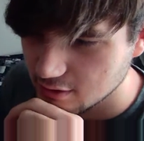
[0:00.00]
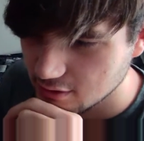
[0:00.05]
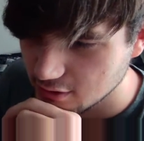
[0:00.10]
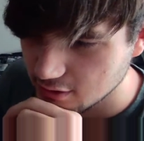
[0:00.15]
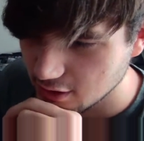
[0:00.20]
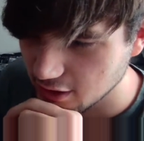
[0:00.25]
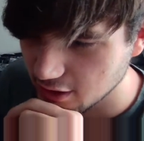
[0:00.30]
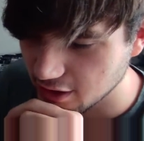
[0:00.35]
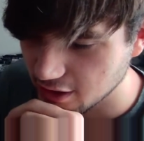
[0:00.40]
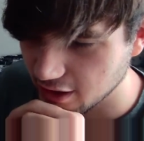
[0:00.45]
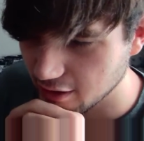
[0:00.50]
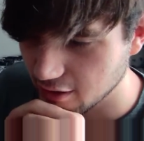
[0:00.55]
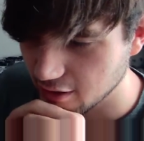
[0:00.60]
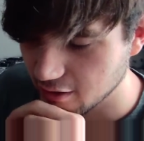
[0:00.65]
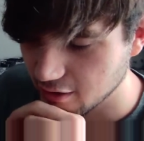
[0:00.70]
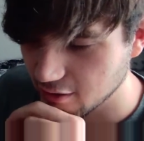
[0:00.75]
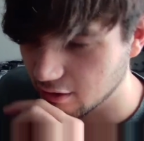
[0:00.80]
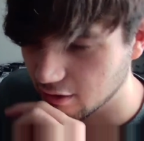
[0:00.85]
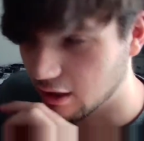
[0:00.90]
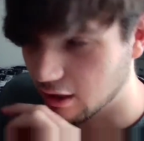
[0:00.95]
And I
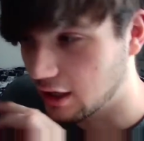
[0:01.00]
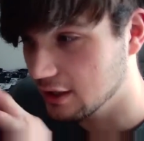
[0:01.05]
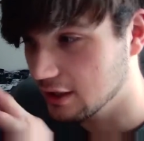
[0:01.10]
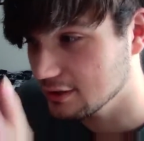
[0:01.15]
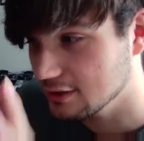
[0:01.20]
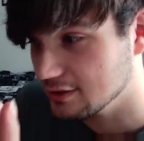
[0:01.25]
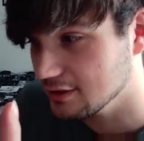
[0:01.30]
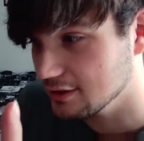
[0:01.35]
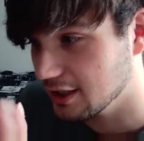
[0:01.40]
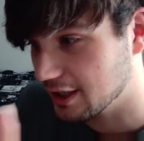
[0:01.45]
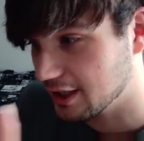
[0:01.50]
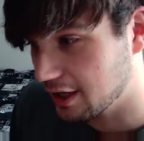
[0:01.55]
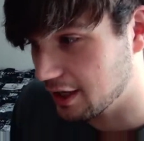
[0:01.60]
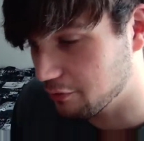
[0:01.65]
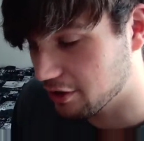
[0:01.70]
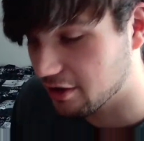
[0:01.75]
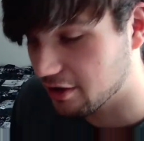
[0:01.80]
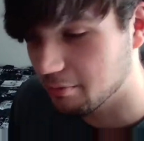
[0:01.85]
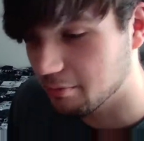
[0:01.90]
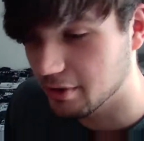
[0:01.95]
got
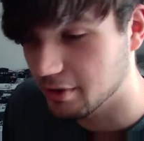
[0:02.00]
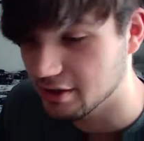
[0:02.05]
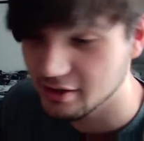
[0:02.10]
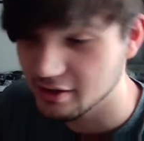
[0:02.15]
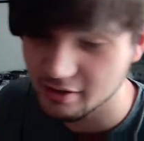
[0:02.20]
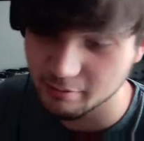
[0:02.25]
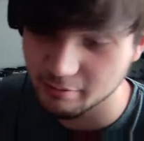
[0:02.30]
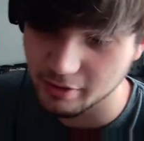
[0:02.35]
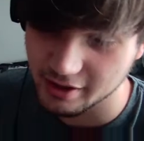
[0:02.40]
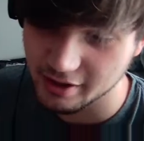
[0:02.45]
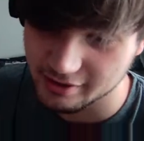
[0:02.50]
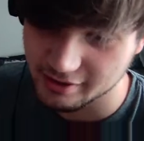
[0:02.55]
recommended it by